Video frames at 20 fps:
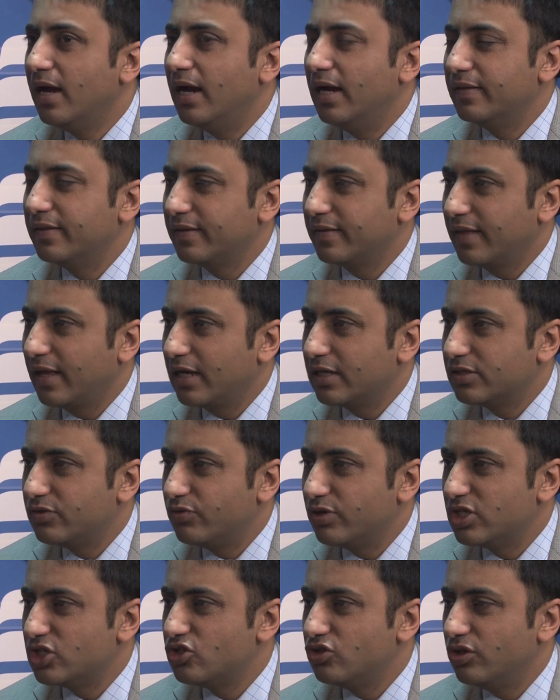I think that
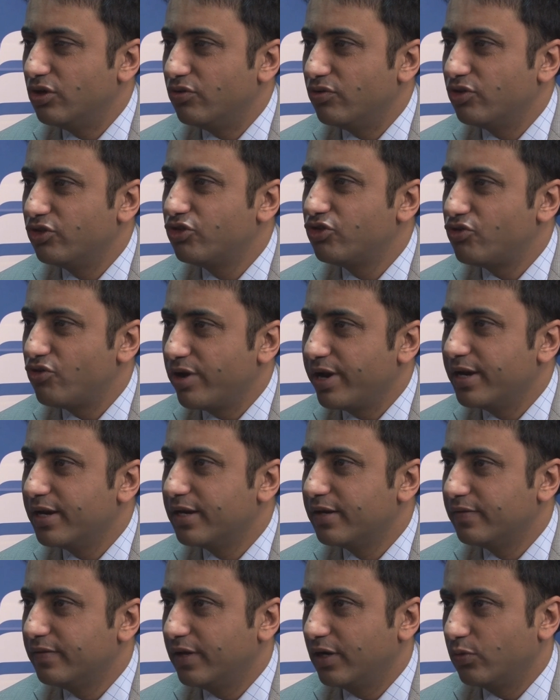res the
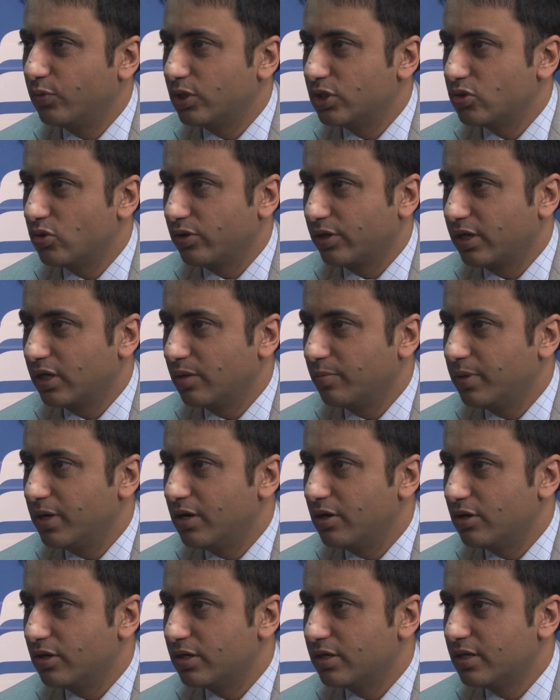restraint that we're talking
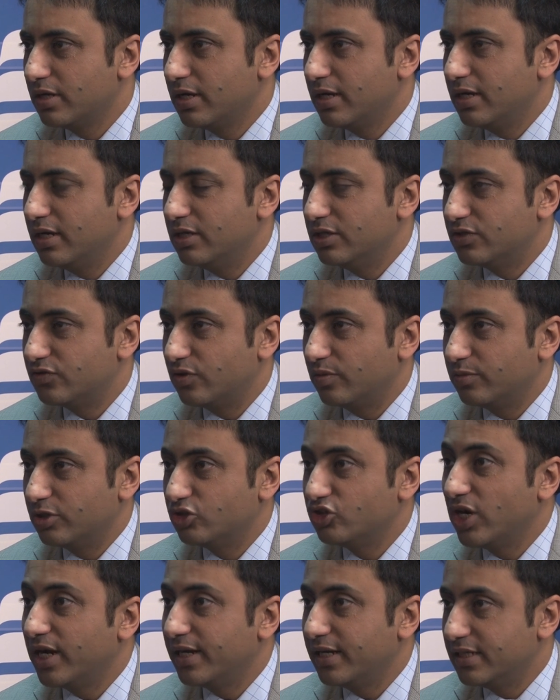about is from the
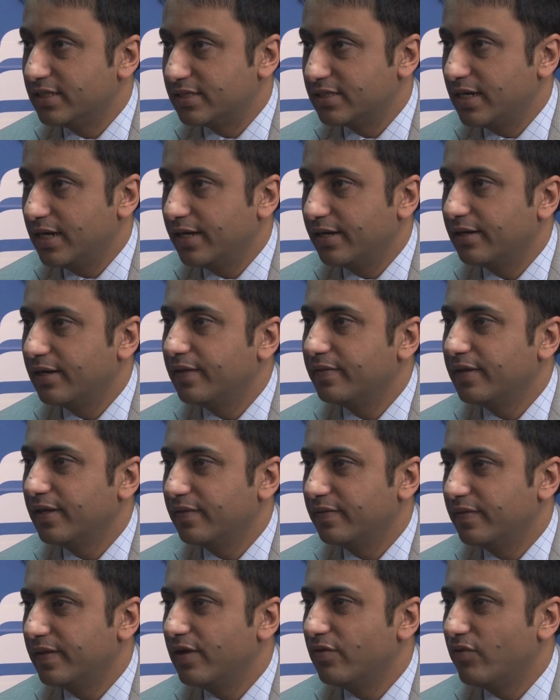Chinese side, and I
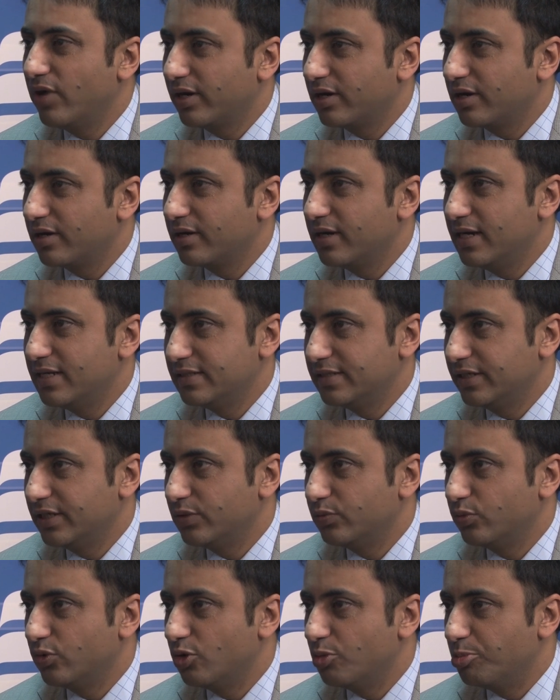think they recognize that
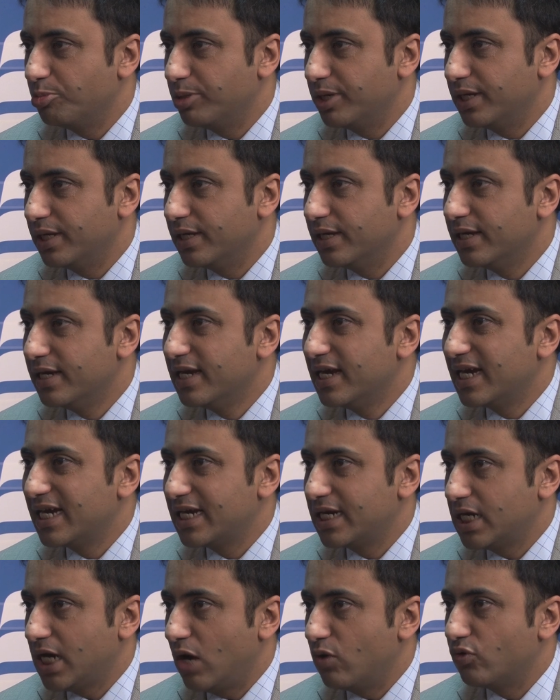it would be
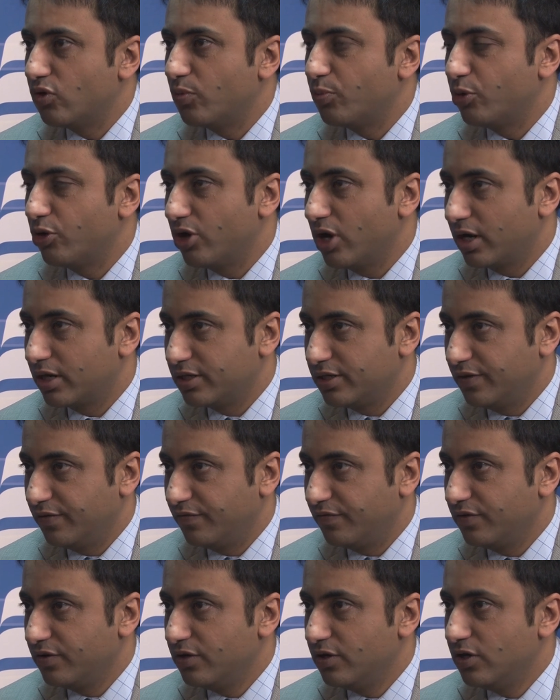
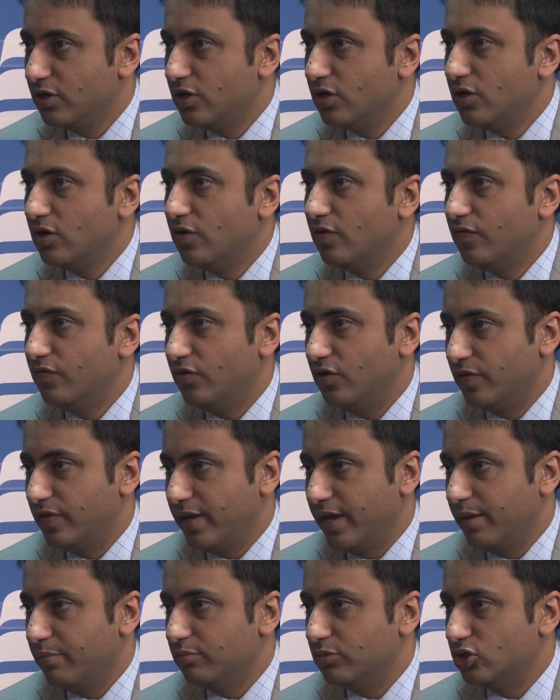counterproductive for
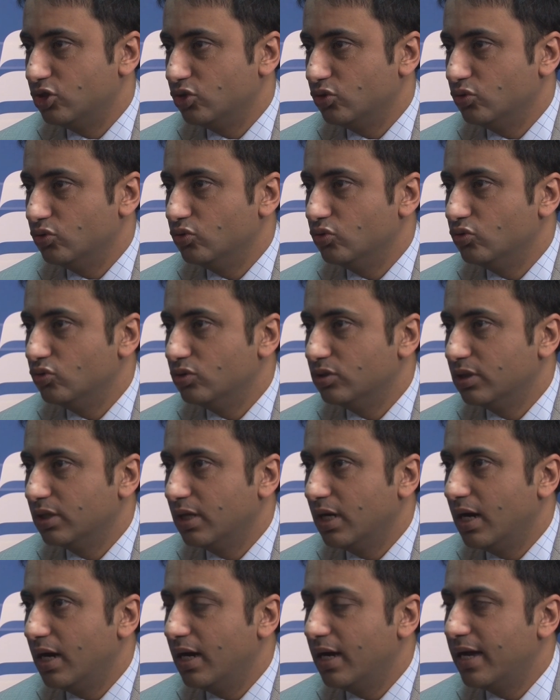them to
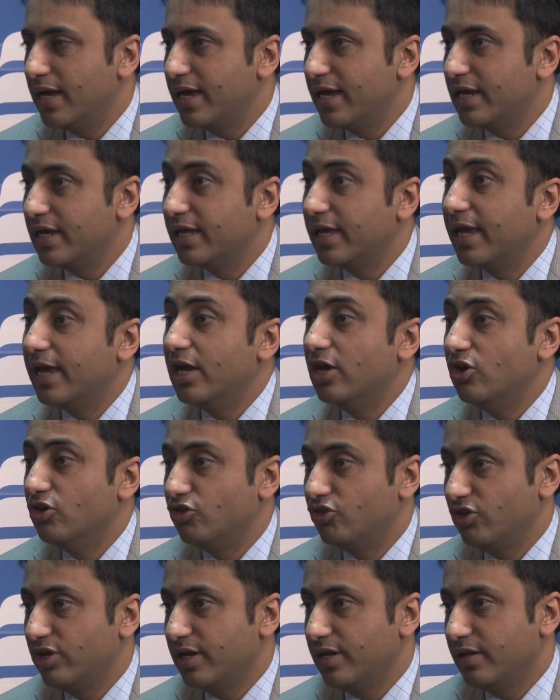uh,
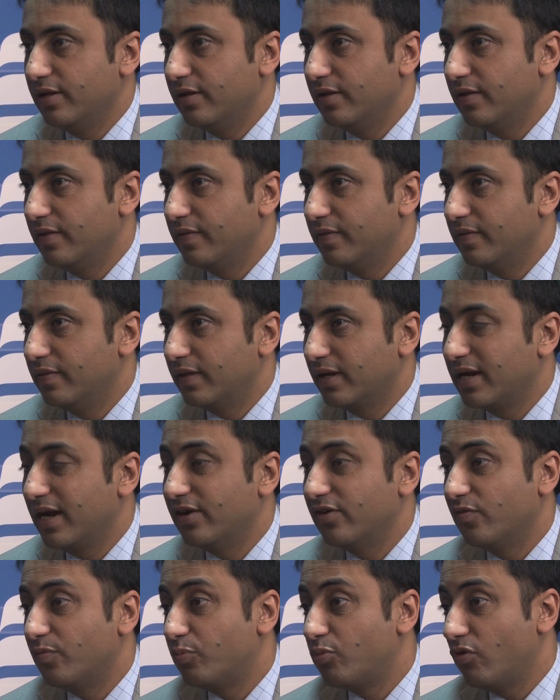engage in the
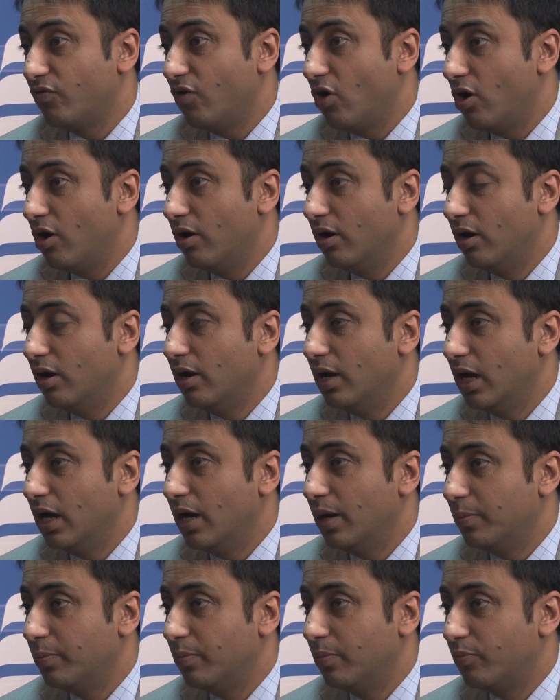kind of provo
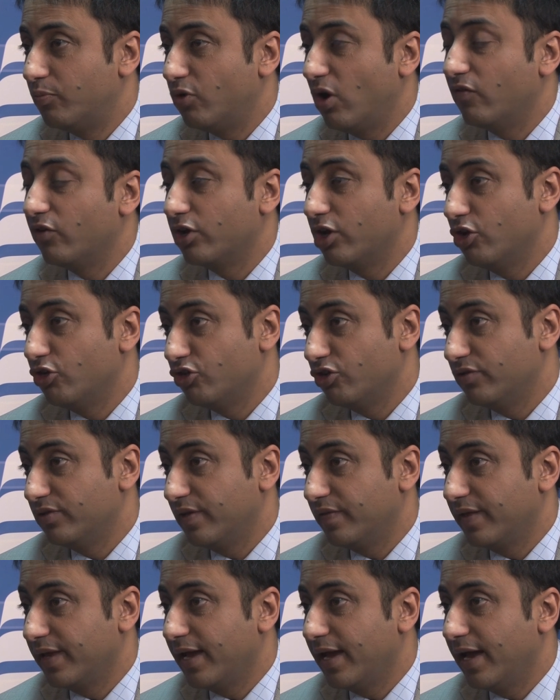uh, provocation
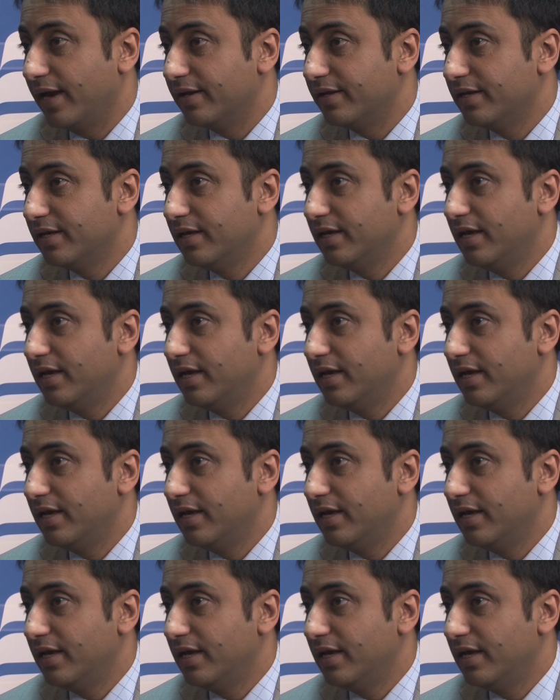that they had